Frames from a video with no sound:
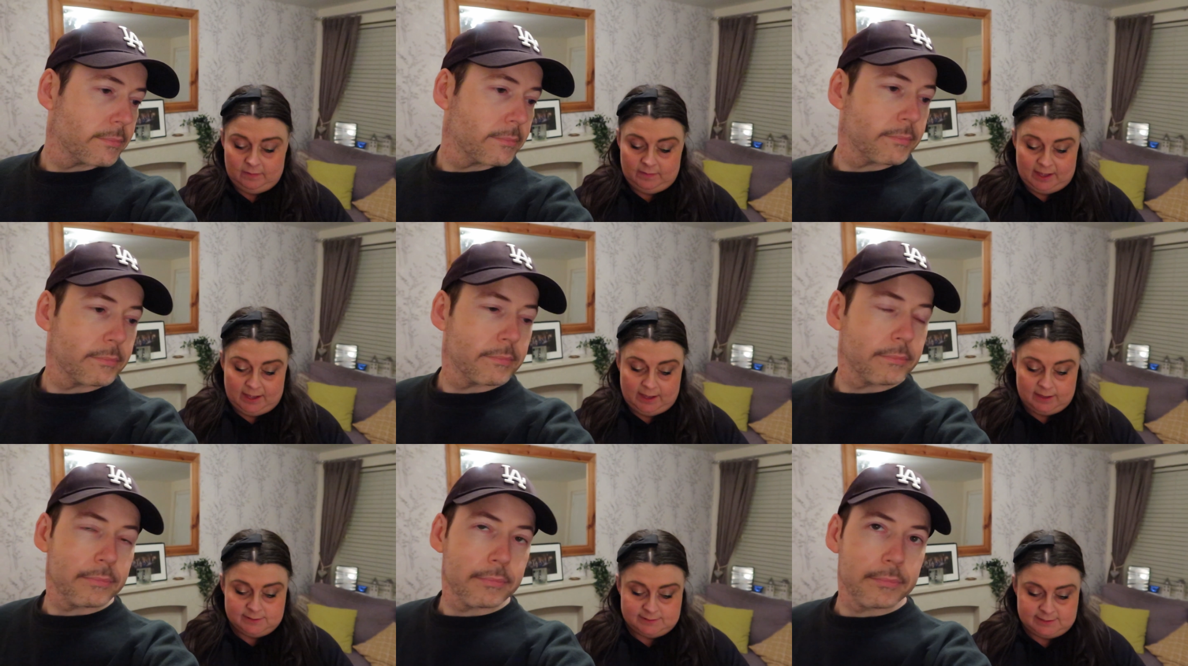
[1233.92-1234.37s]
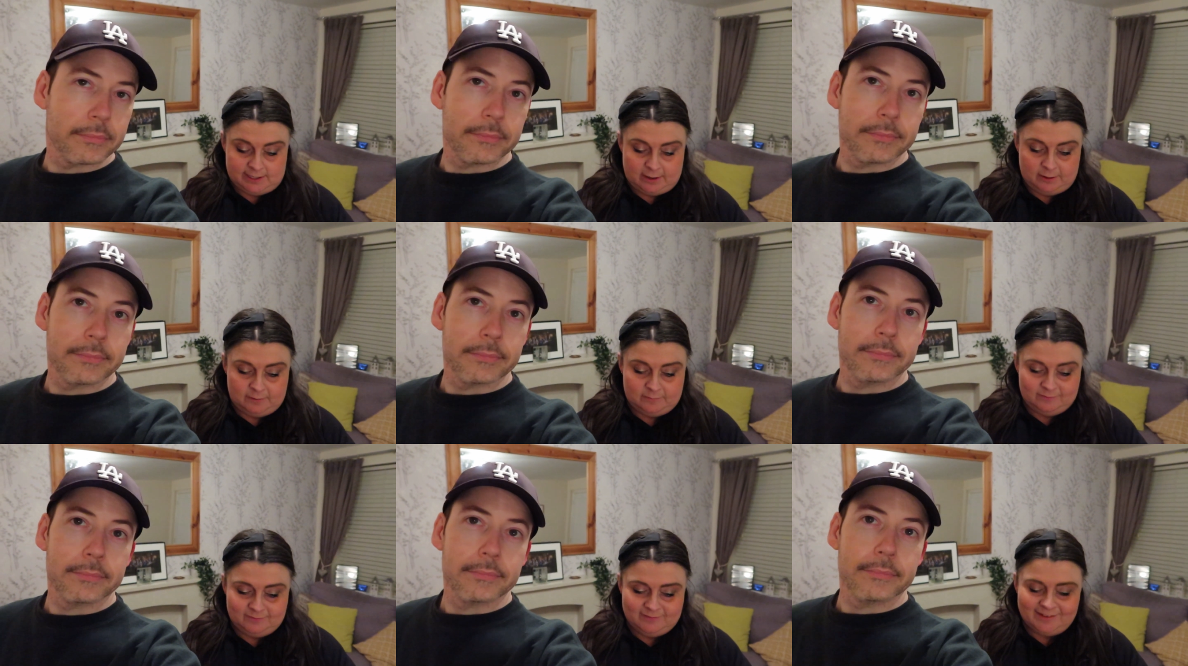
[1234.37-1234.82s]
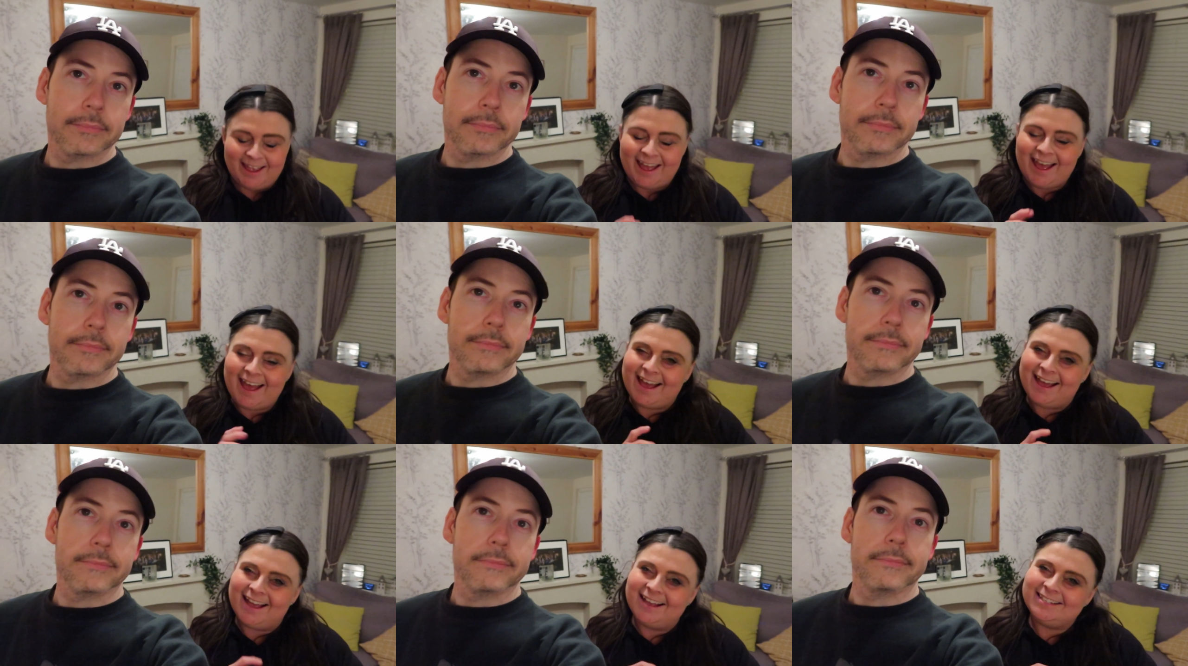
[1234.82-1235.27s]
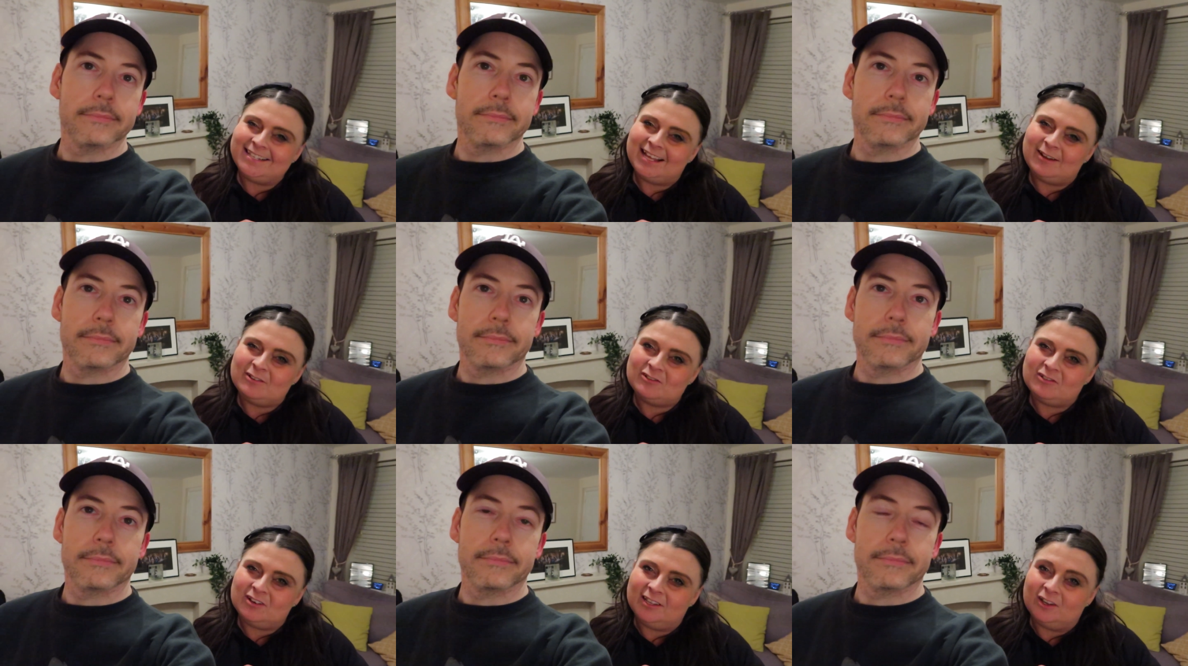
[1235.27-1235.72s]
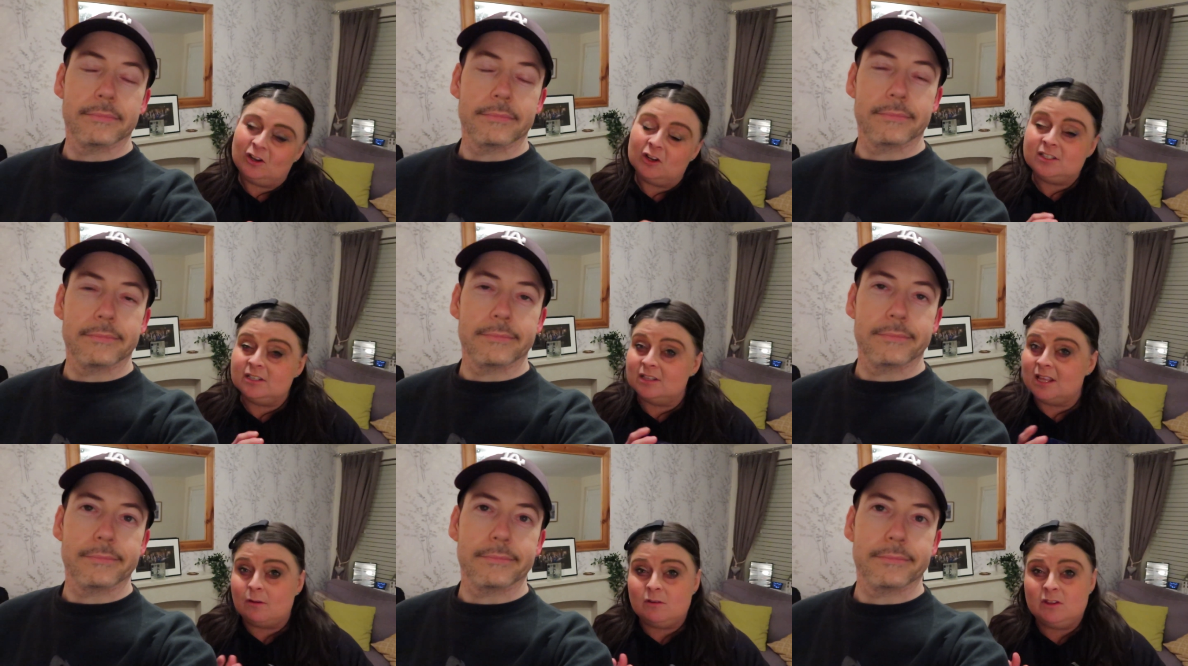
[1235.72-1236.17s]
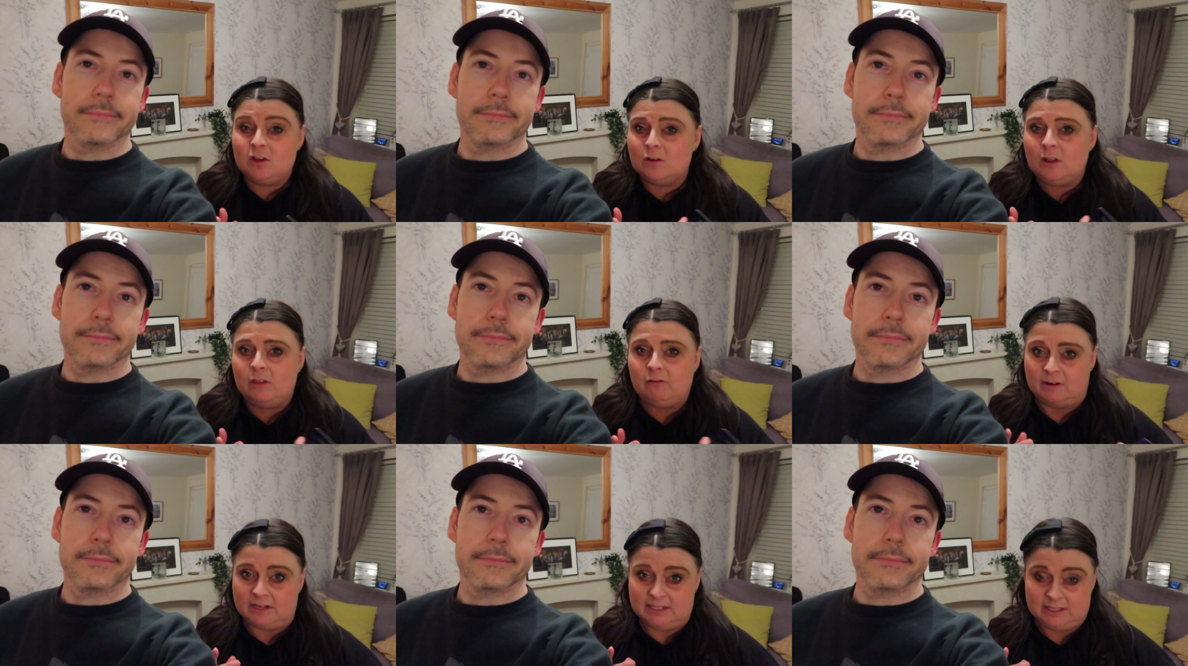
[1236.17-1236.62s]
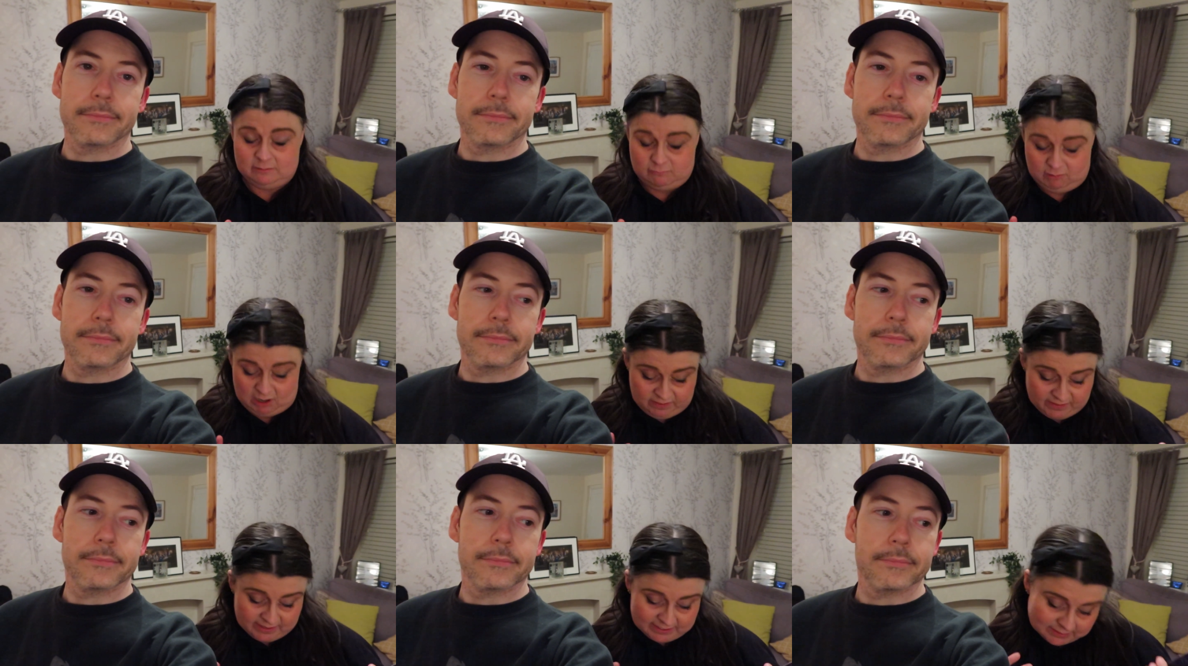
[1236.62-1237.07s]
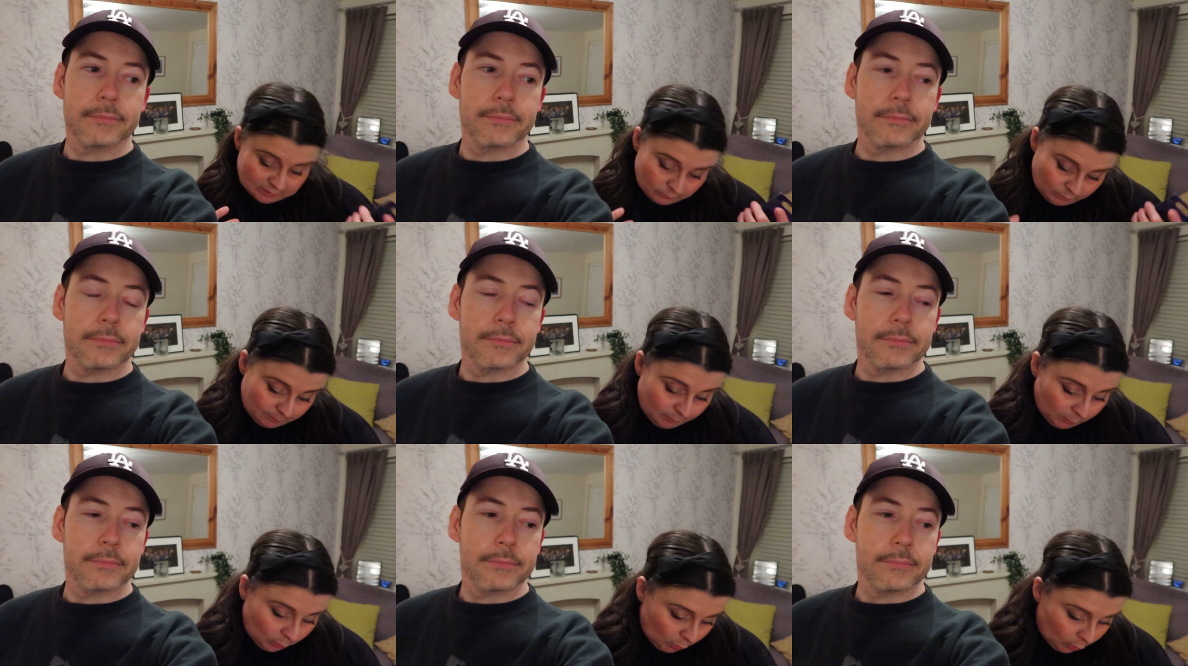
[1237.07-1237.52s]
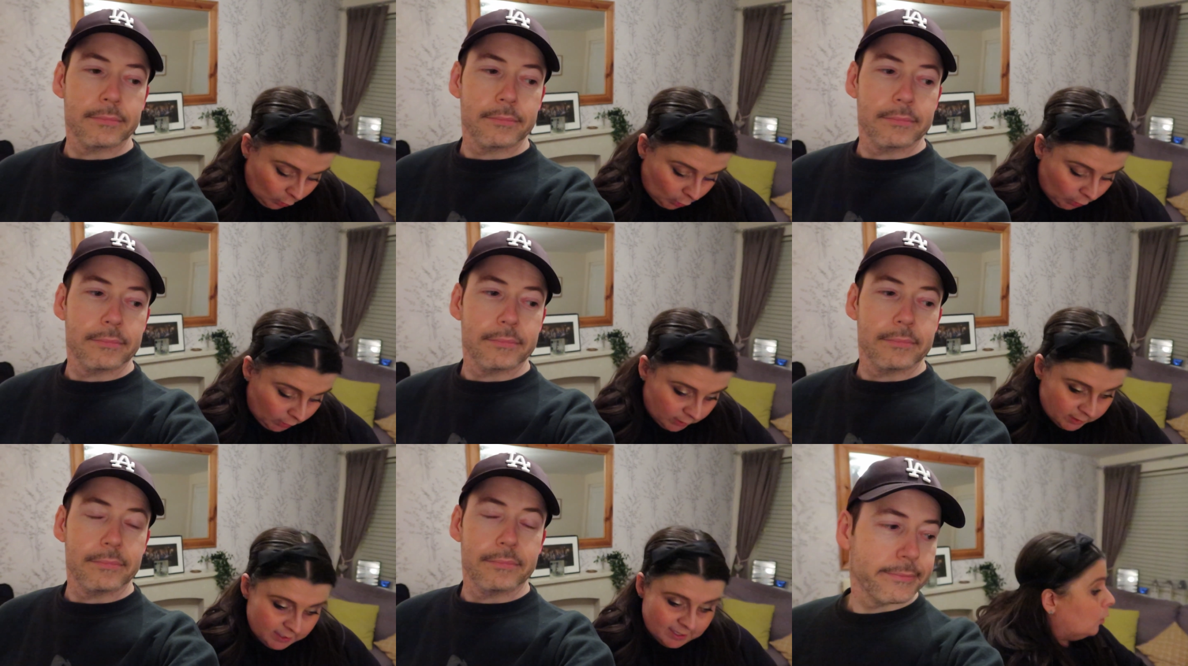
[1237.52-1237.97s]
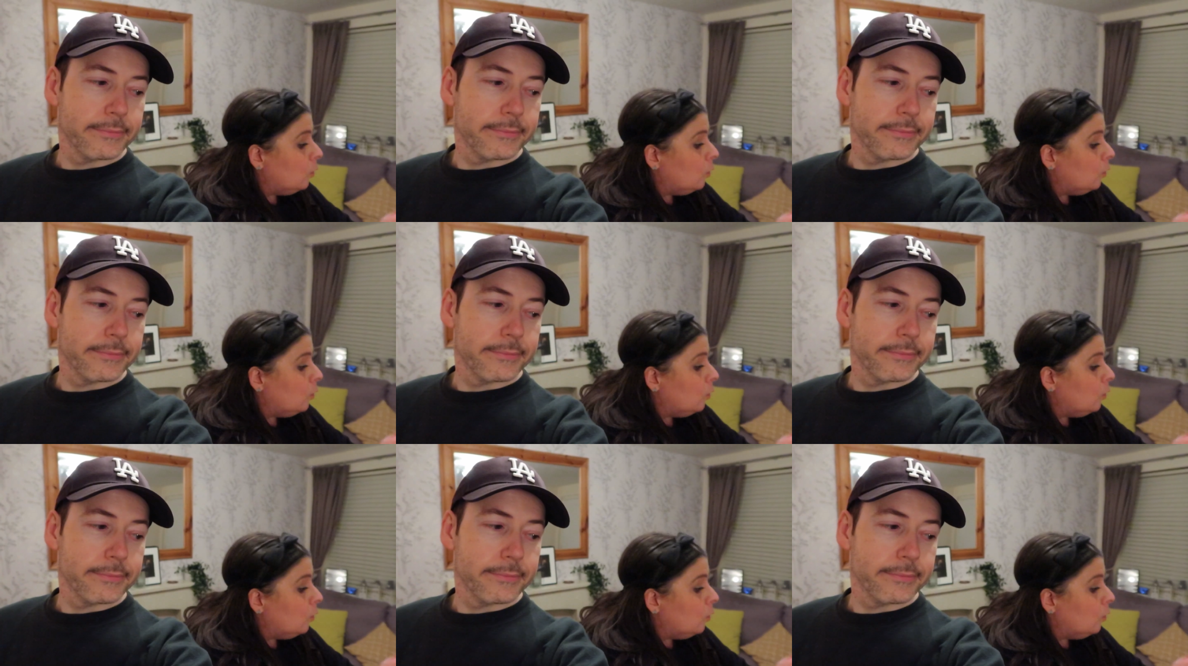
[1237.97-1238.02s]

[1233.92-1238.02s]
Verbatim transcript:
Speaker 1: in there so yeah so that was really good so they were the only th three things that we bought